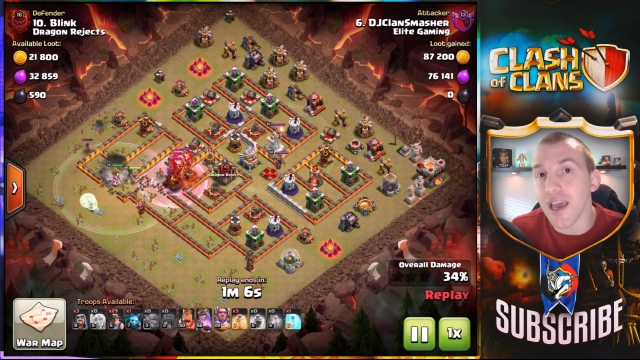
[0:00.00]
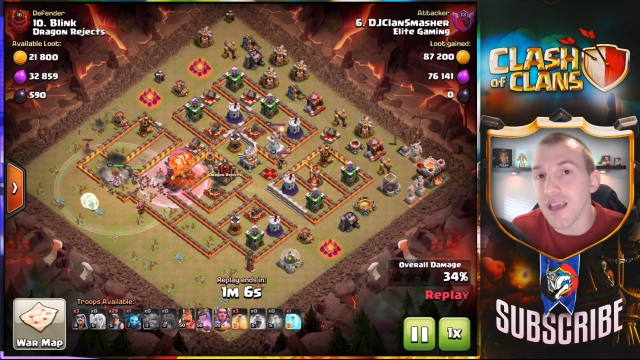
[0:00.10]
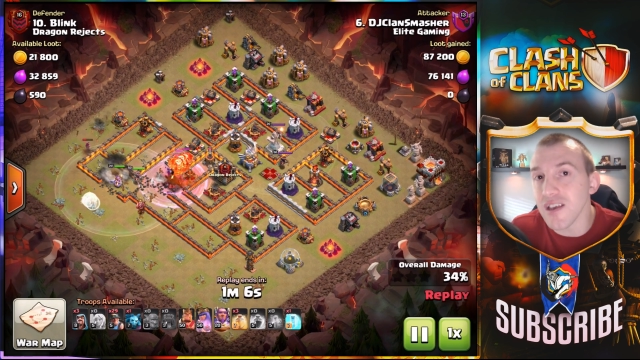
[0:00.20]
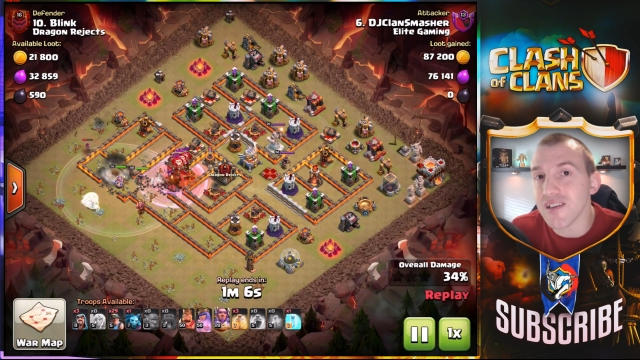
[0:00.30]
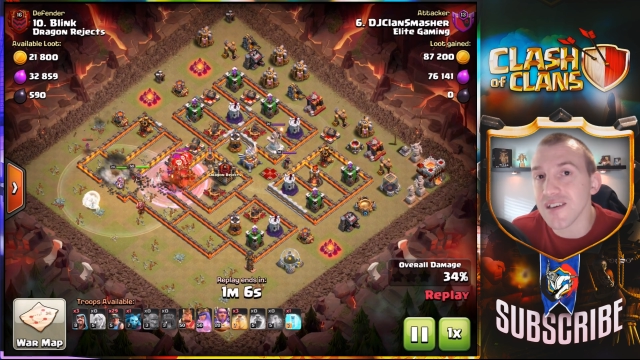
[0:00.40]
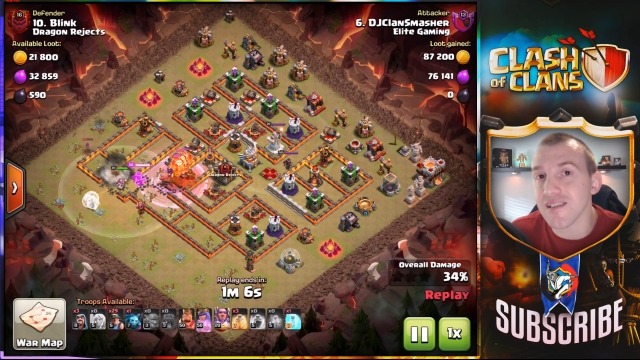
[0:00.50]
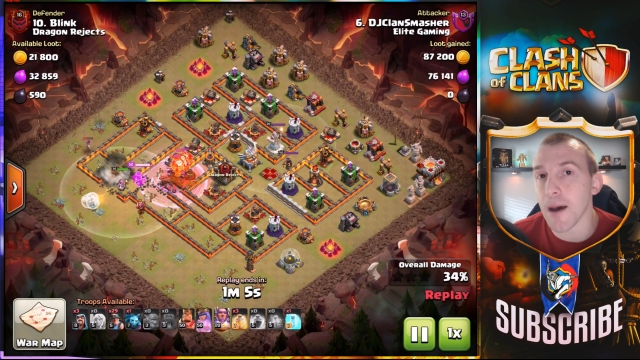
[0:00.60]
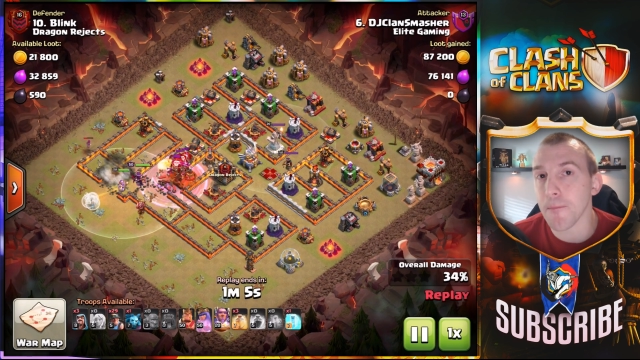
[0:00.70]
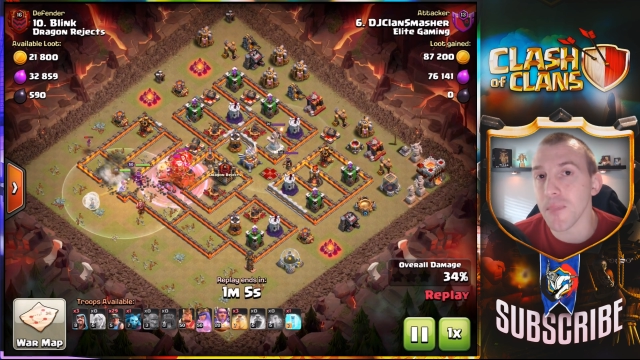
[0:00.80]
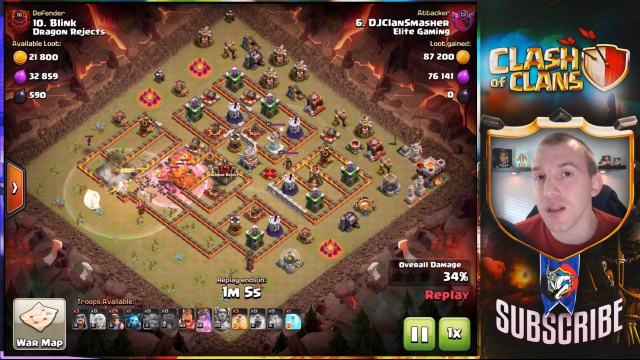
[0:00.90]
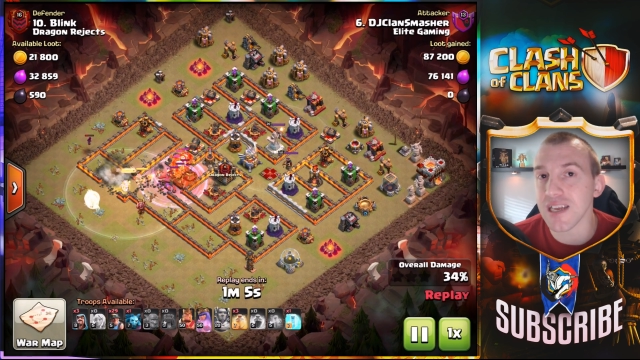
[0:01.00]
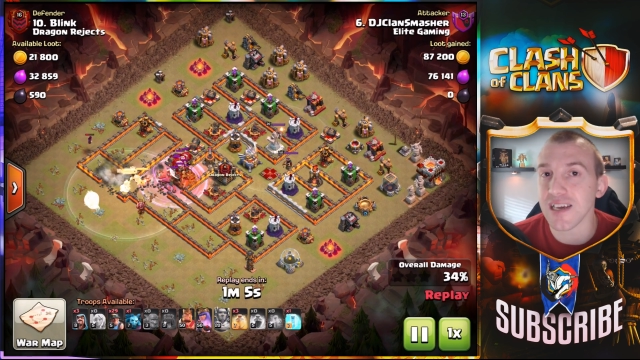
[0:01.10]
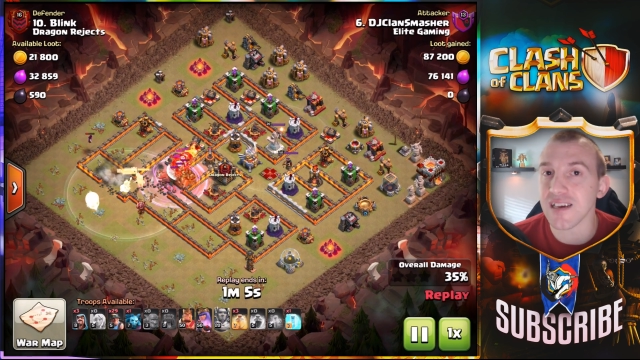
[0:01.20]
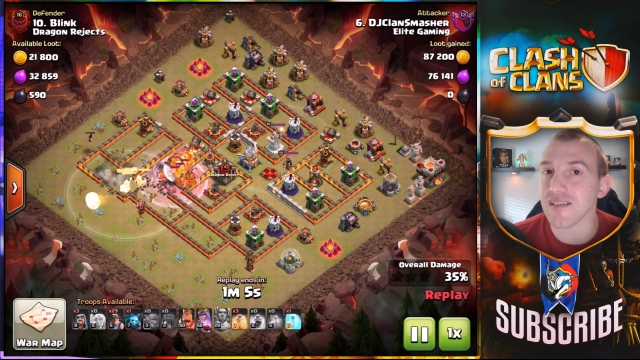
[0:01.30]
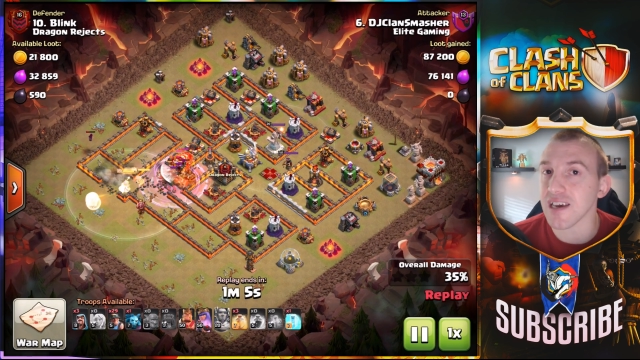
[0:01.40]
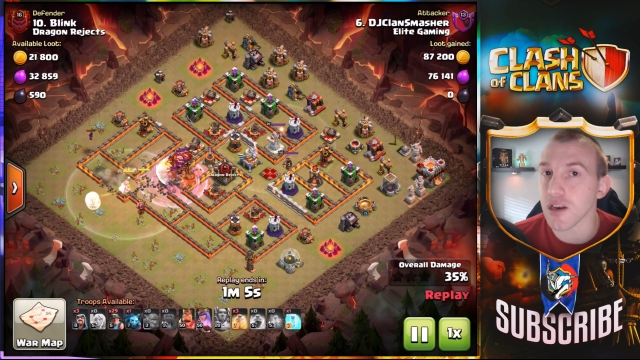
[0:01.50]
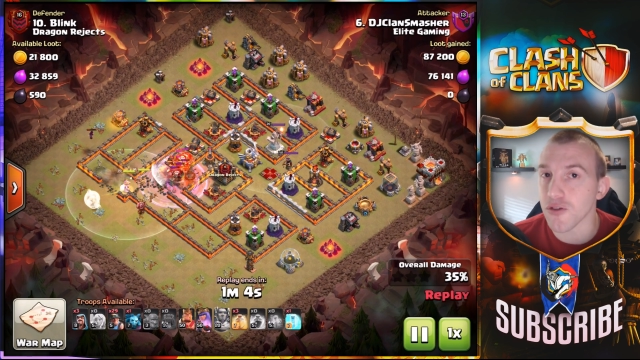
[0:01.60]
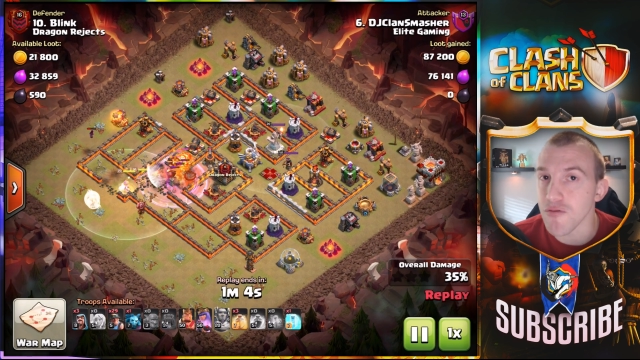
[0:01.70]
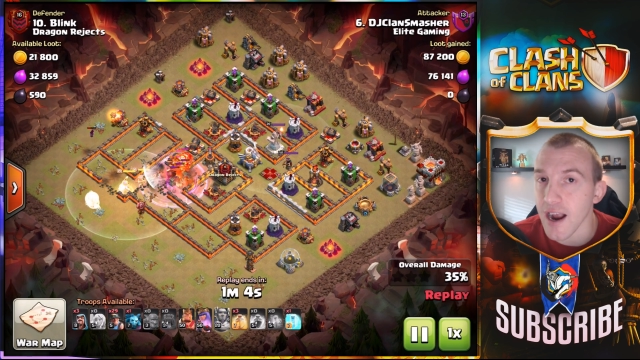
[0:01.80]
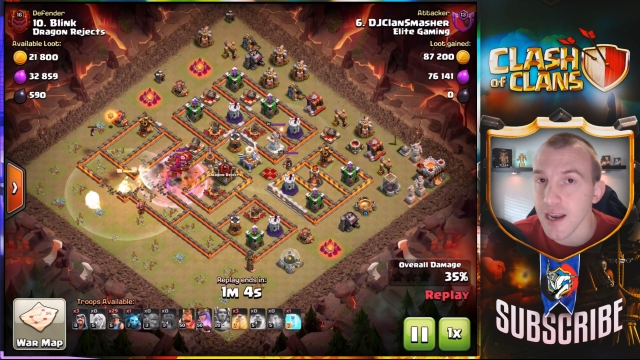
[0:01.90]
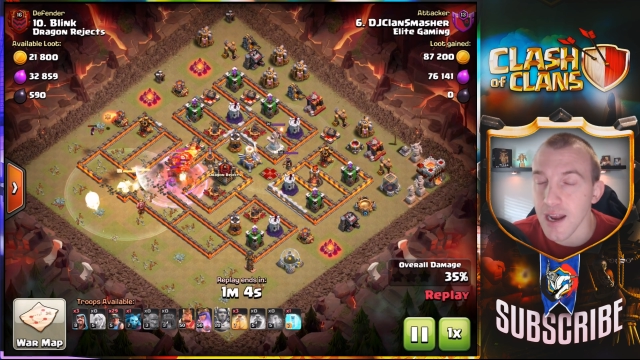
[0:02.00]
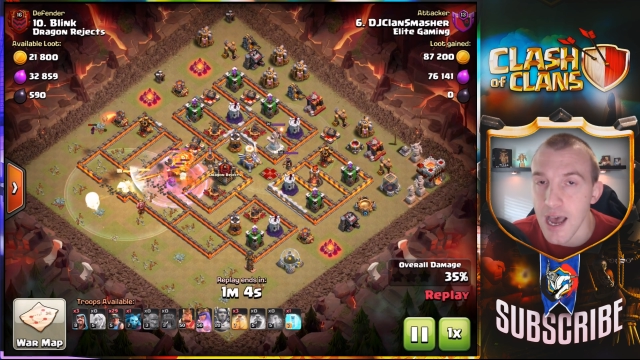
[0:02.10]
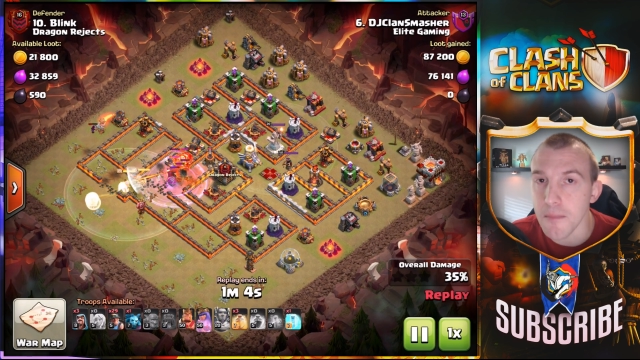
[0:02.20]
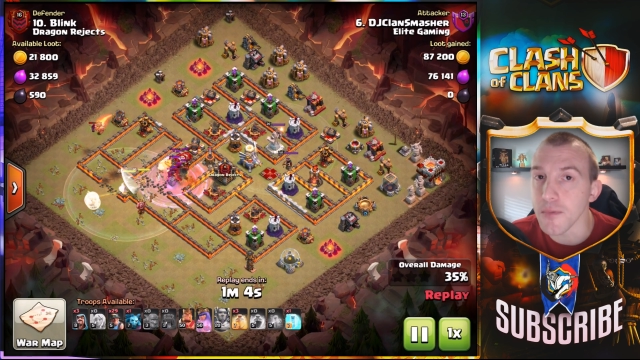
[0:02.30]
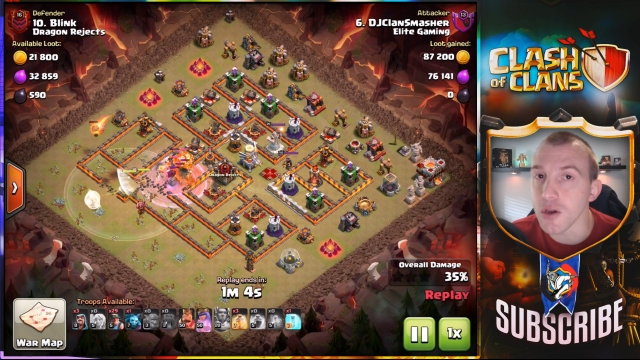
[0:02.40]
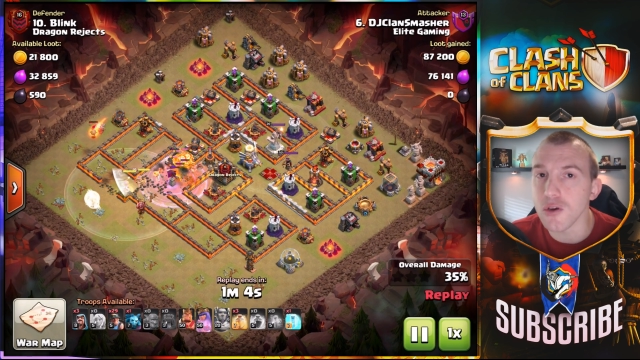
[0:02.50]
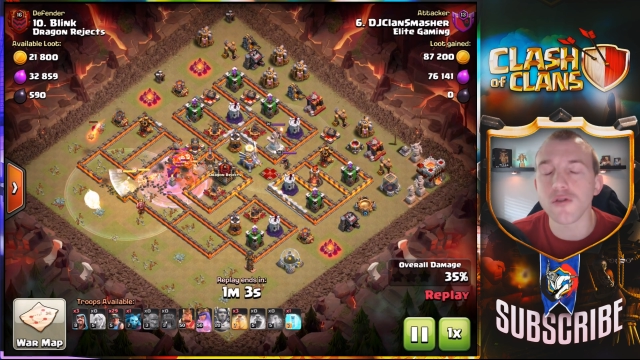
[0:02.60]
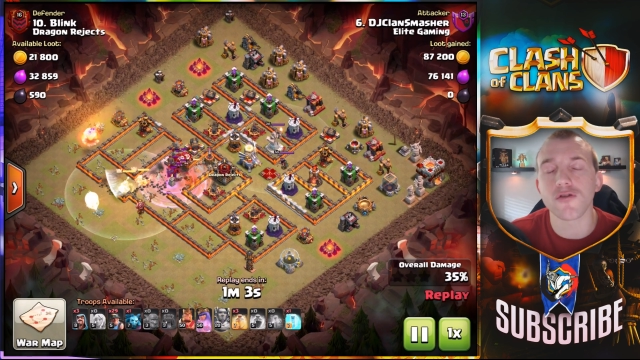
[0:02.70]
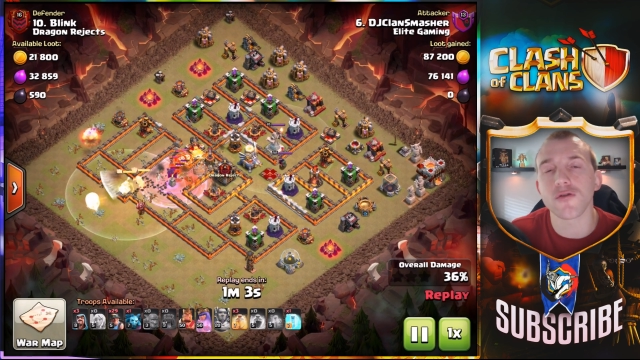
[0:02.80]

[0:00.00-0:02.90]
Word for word: In this example, it is a dragon and balloons,